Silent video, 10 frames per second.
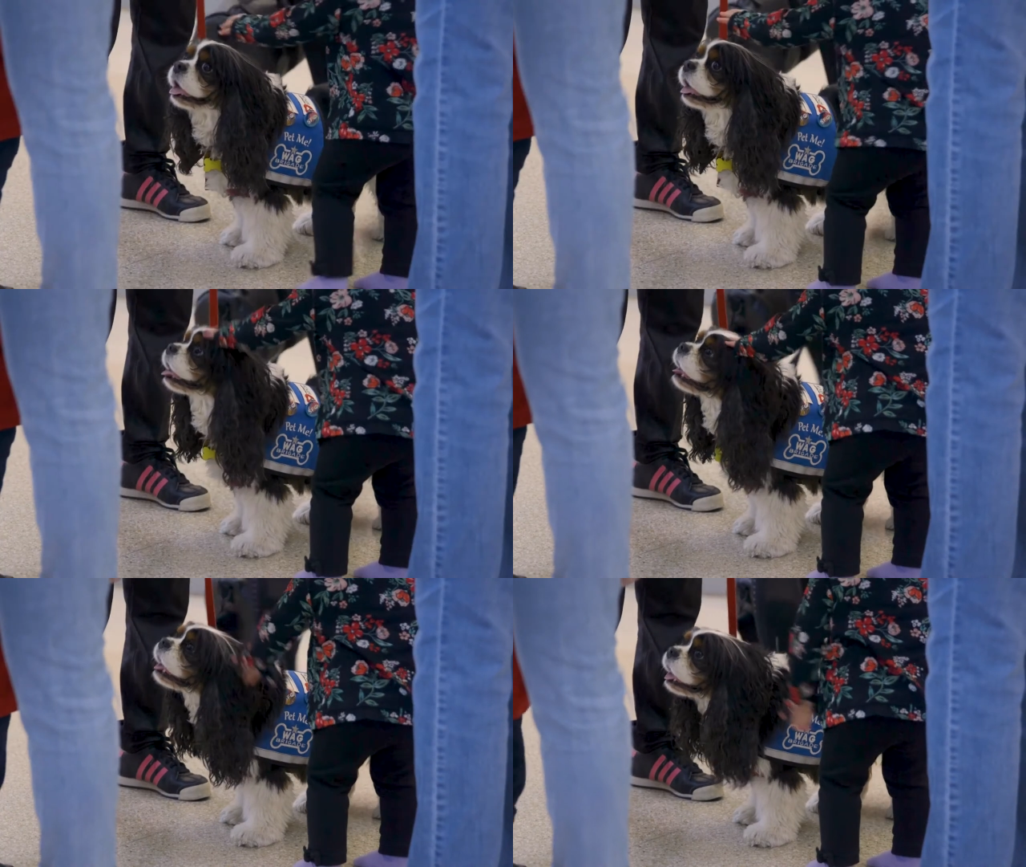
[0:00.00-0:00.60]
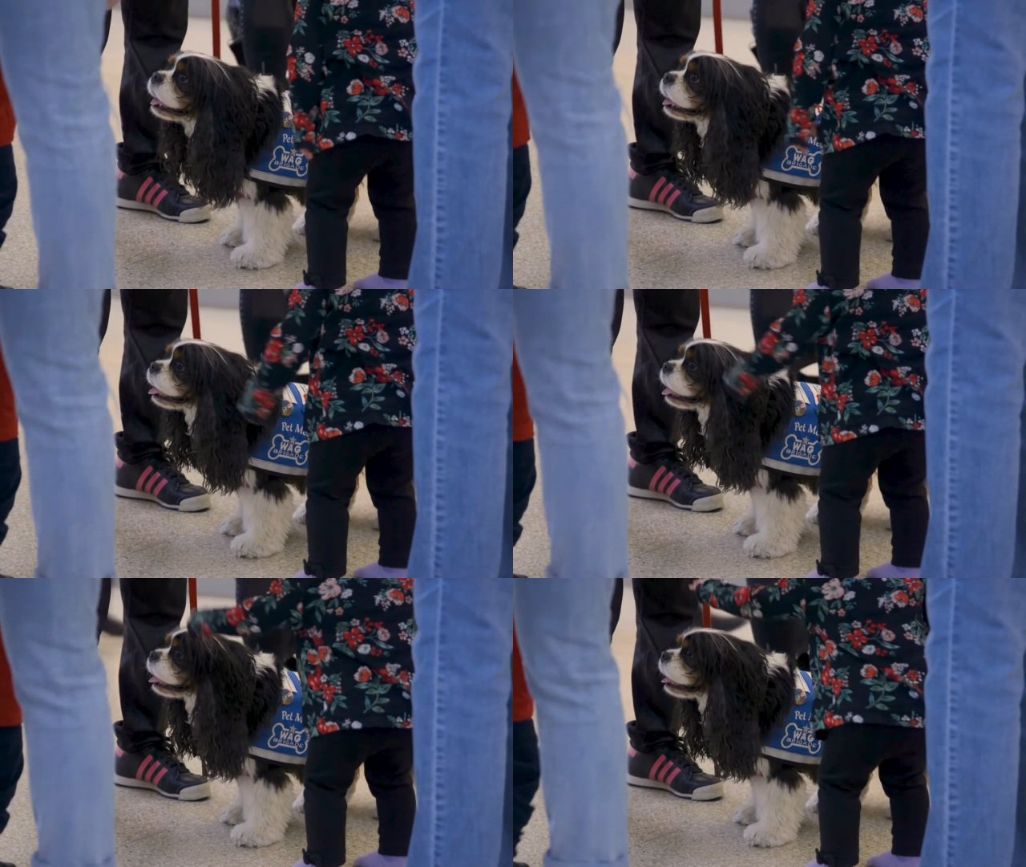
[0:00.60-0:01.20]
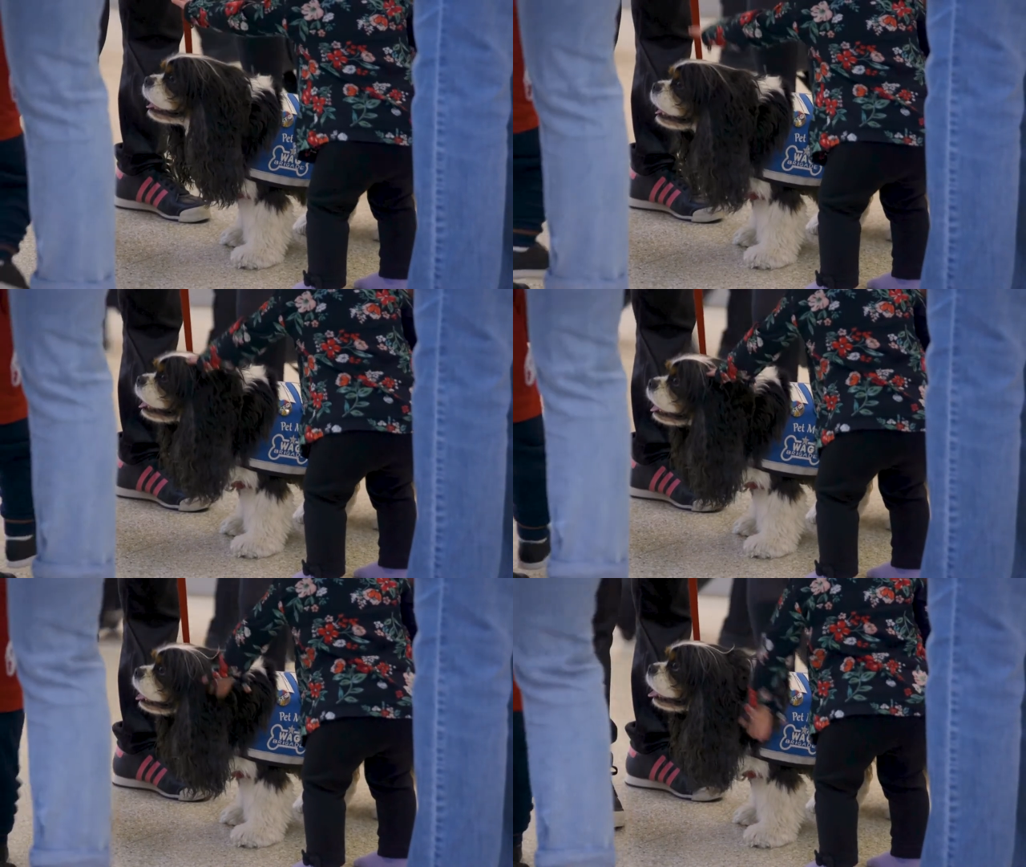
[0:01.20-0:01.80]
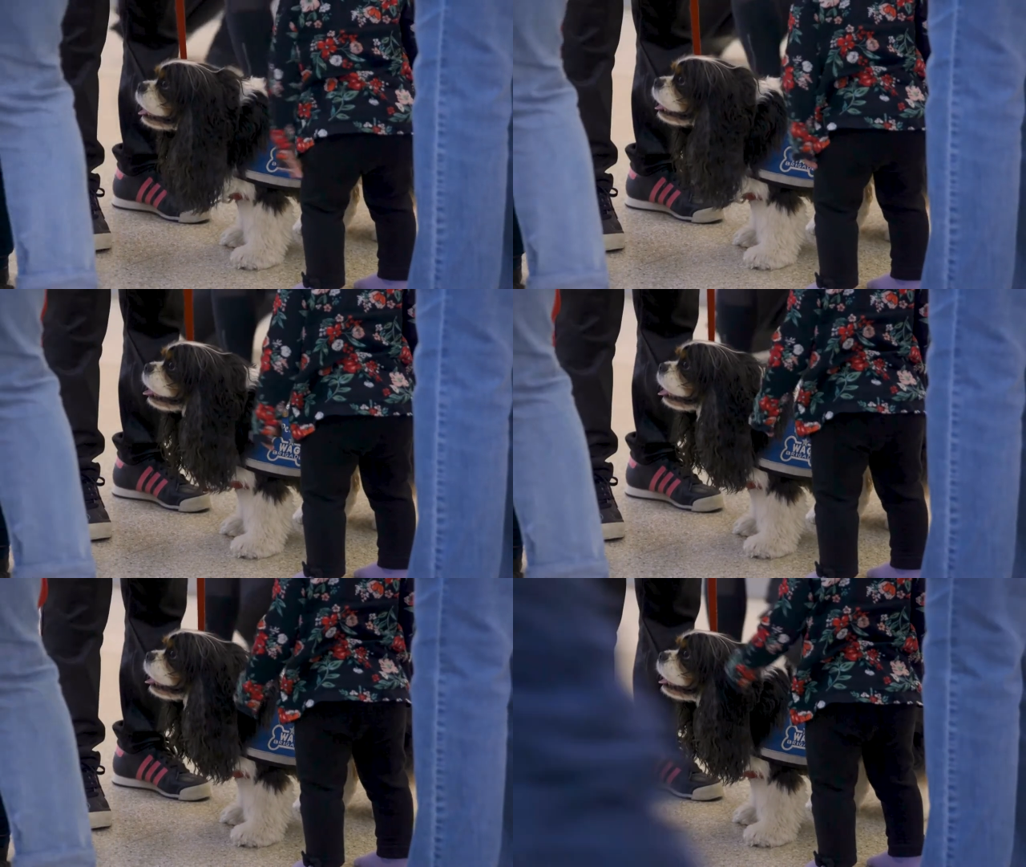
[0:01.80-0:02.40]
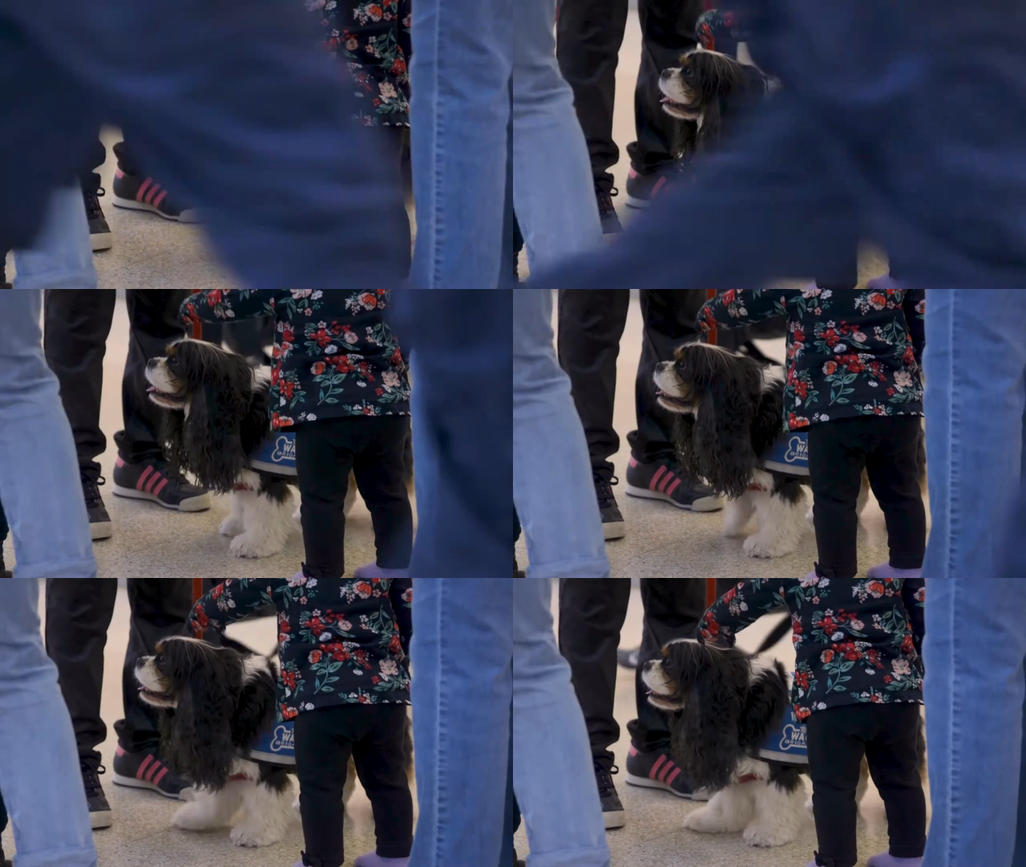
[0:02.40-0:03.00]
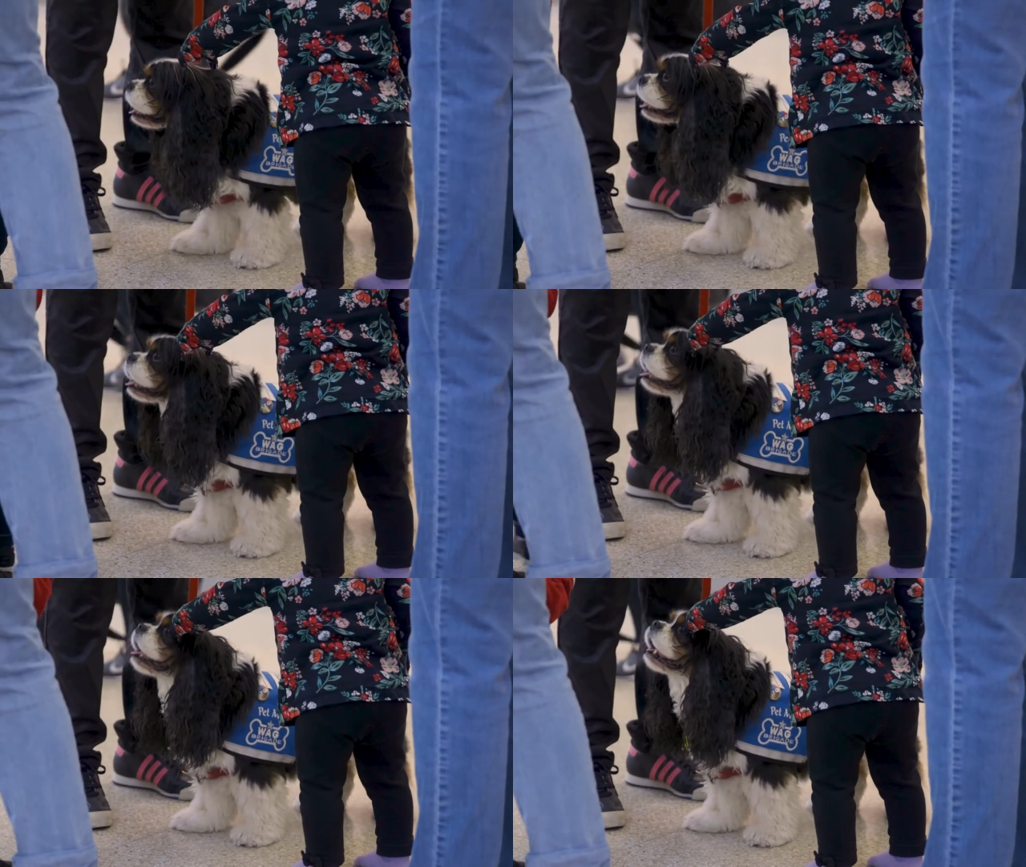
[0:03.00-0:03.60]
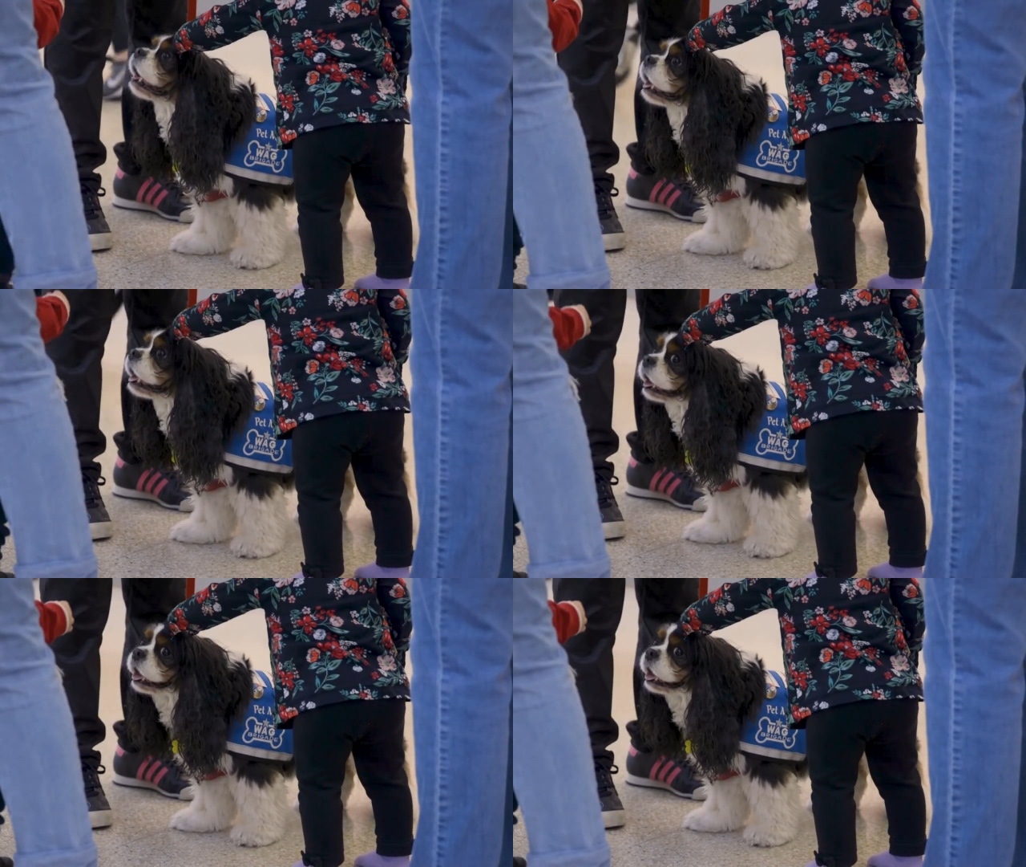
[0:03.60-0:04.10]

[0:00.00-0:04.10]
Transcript: (no speaker visible)